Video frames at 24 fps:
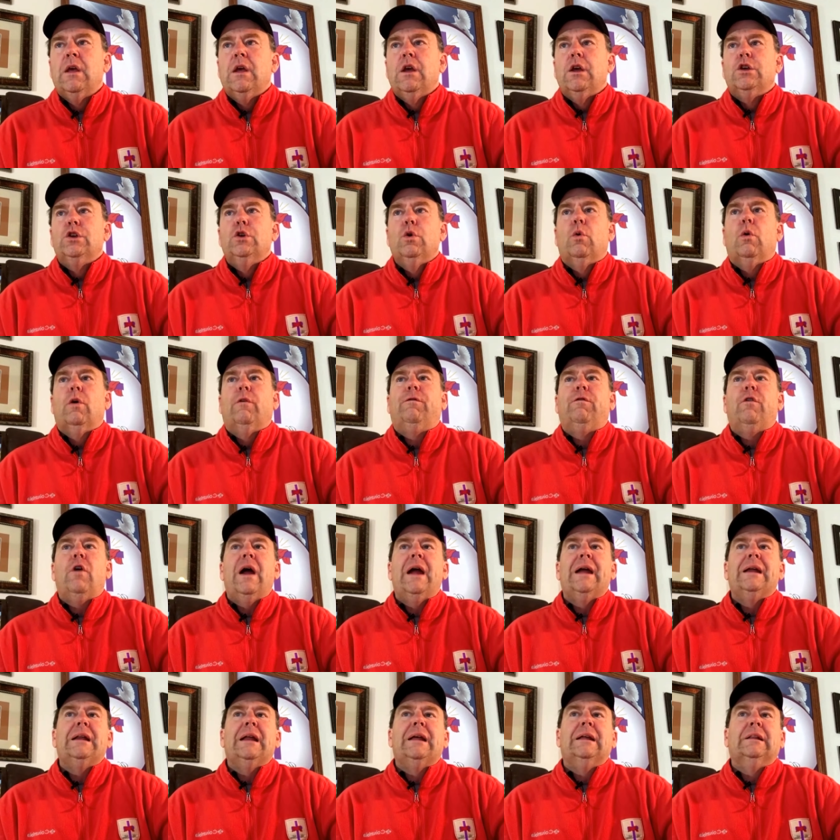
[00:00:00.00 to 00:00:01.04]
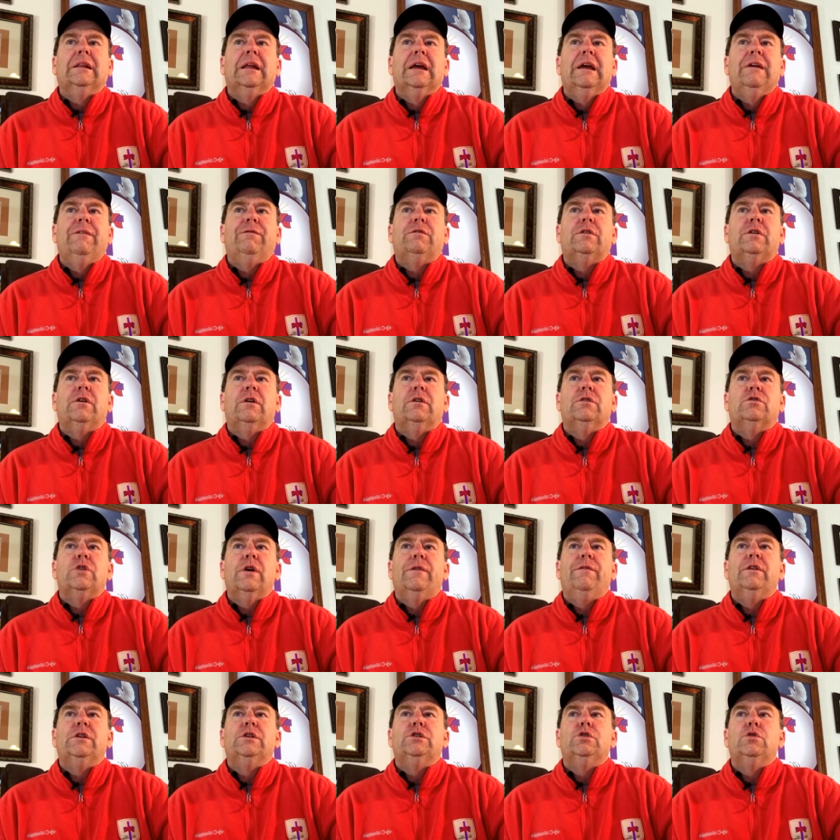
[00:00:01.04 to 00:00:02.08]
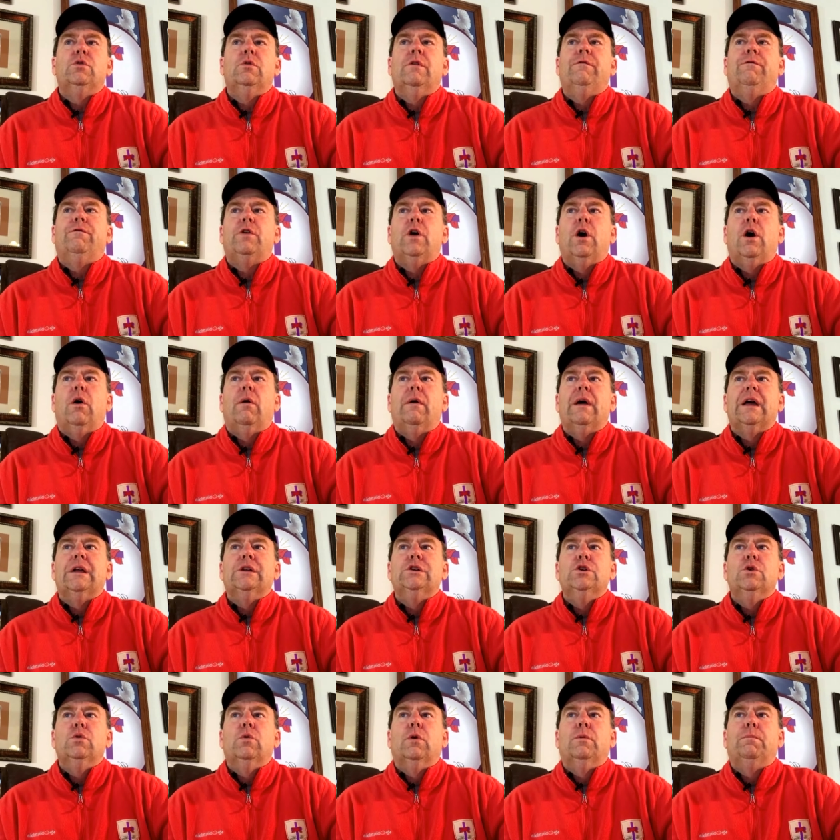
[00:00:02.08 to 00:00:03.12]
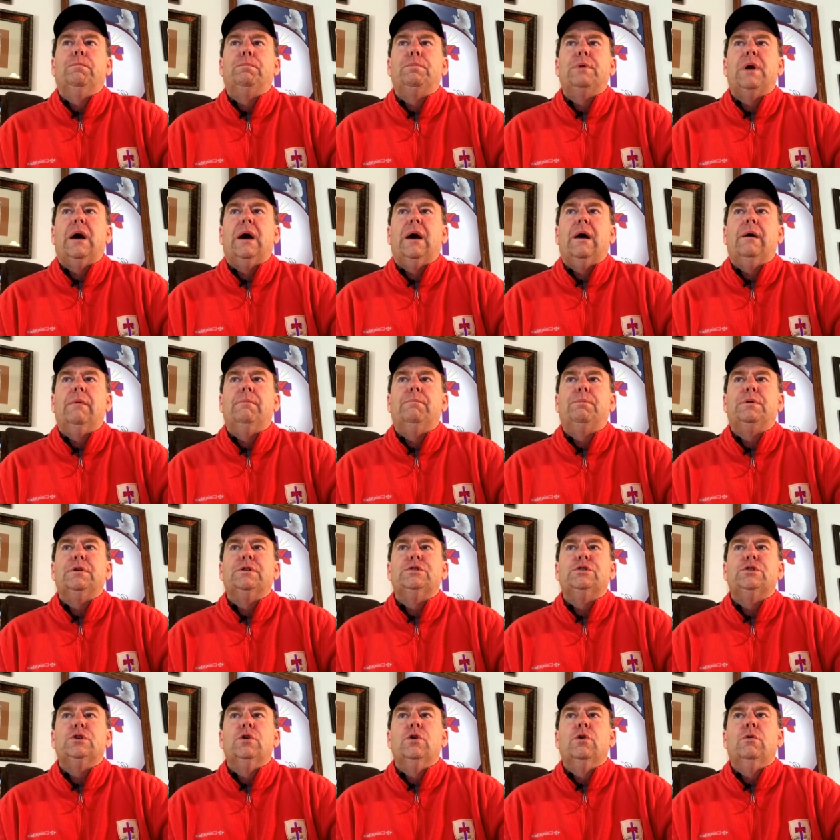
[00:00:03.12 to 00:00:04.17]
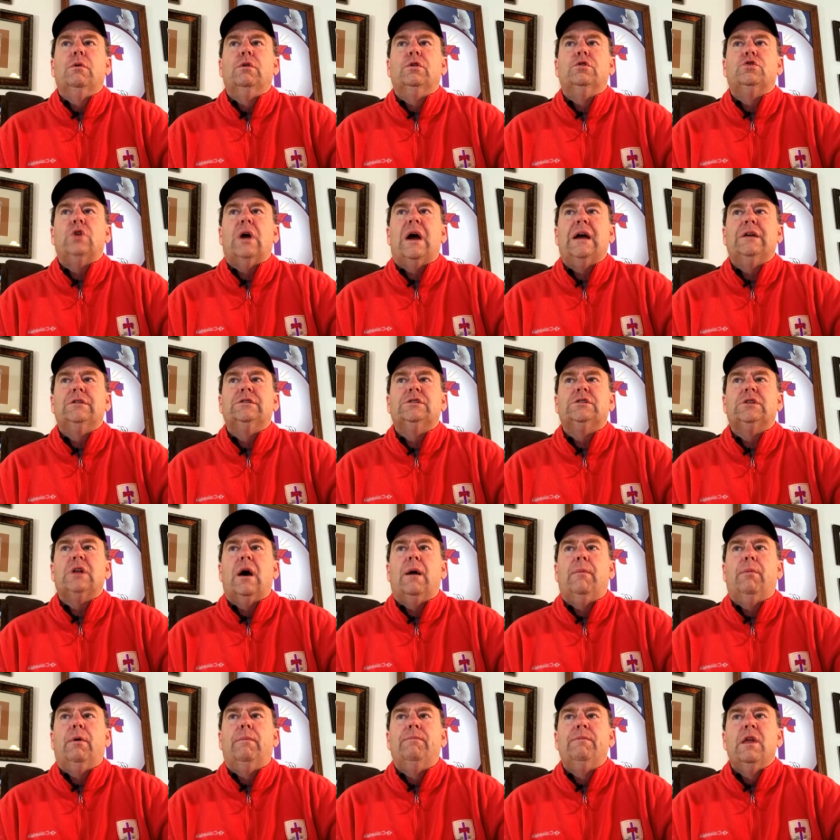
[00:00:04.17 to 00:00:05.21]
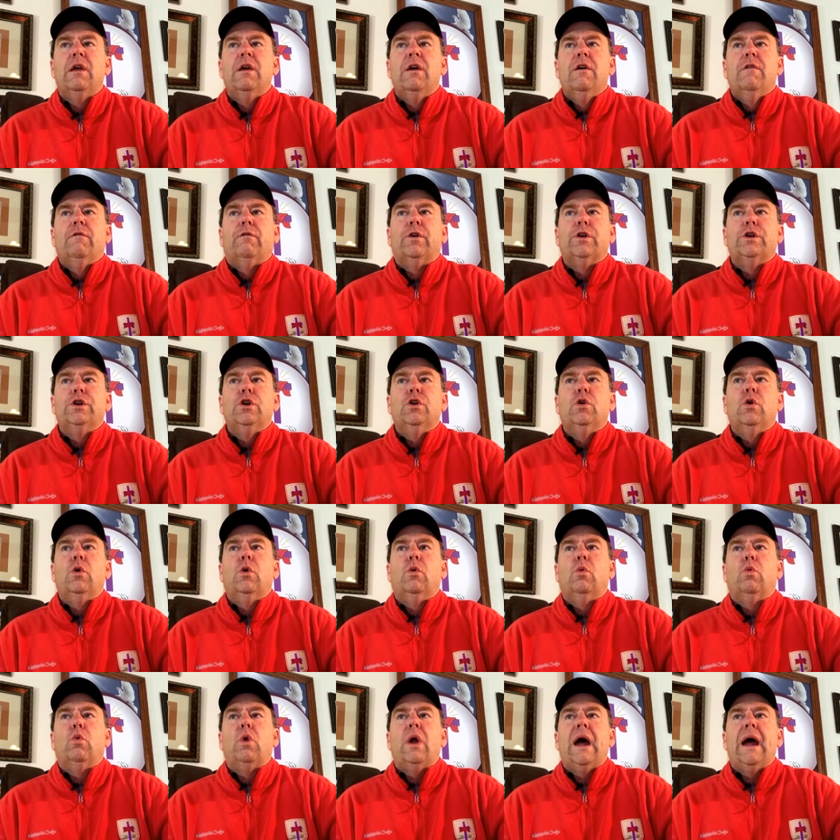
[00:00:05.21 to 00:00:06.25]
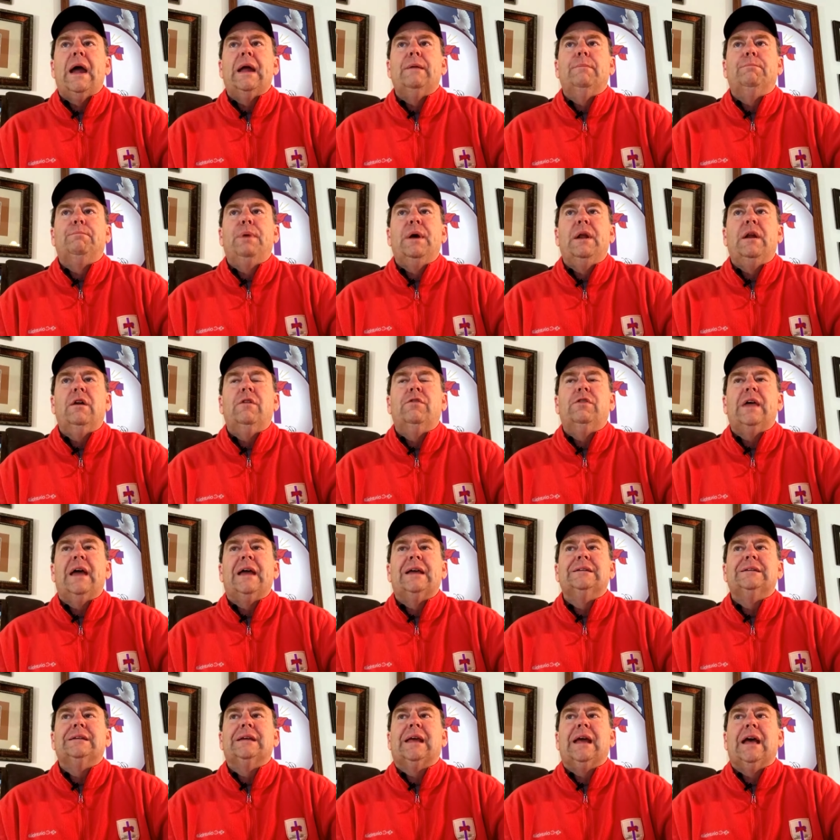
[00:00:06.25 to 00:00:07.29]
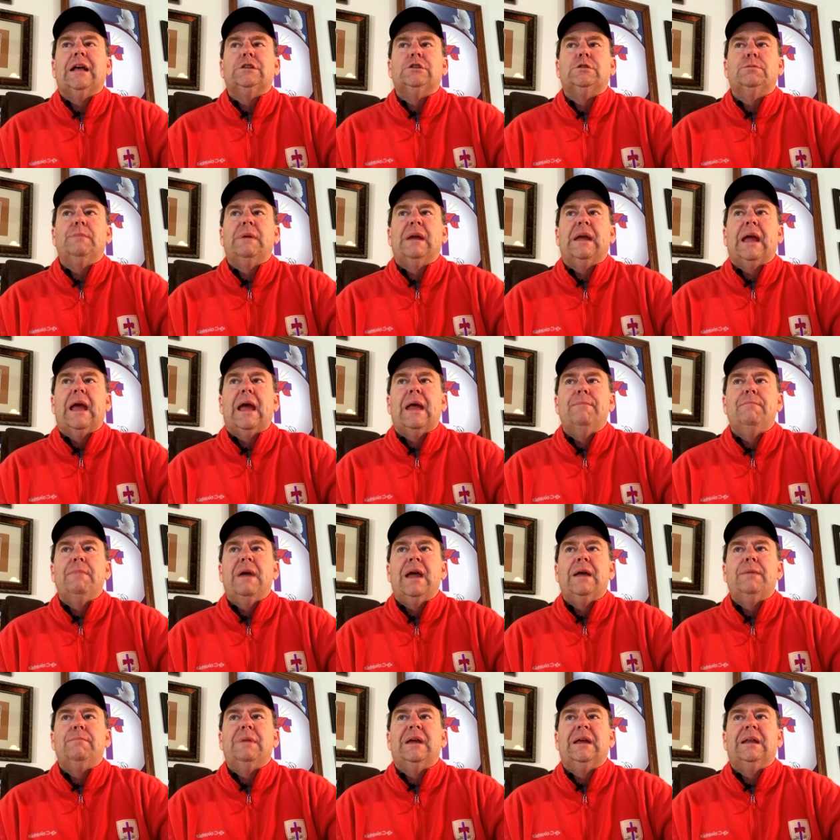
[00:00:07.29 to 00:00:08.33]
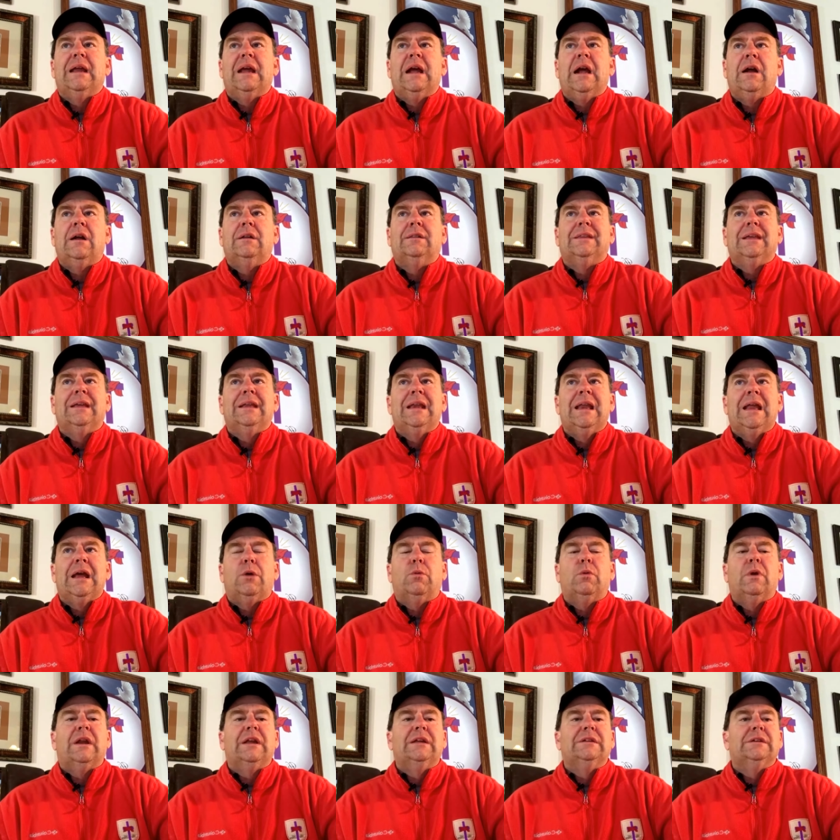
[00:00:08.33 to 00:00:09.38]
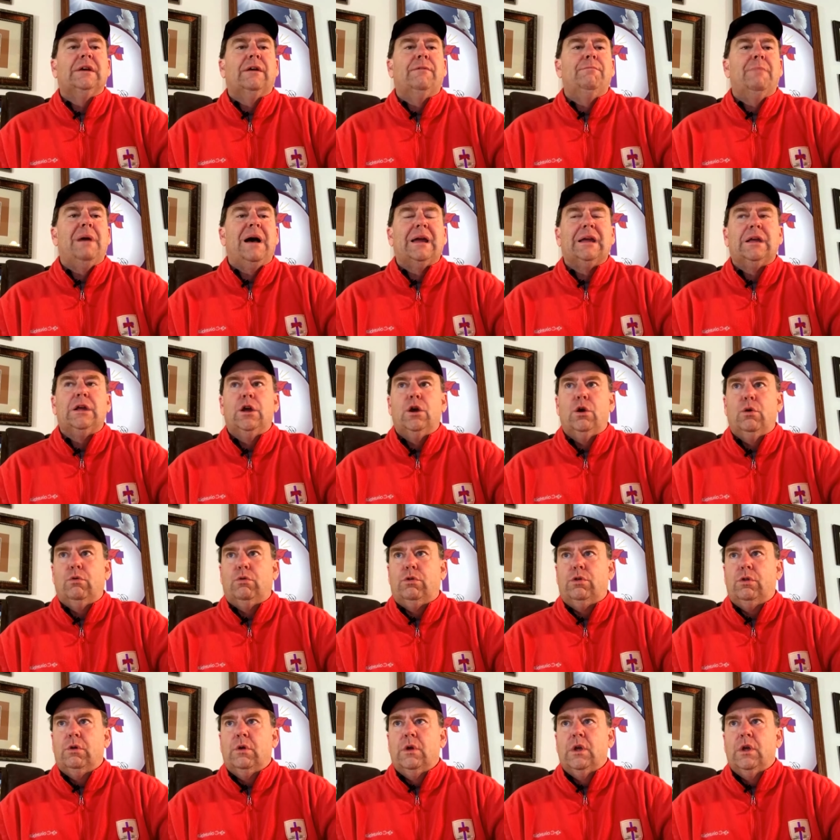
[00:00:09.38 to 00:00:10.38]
You will frighten a leaf driven to and fro, and you will uh, pursue dry stubble. For you write bitter things against me and make me inherit the iniquities of my youth.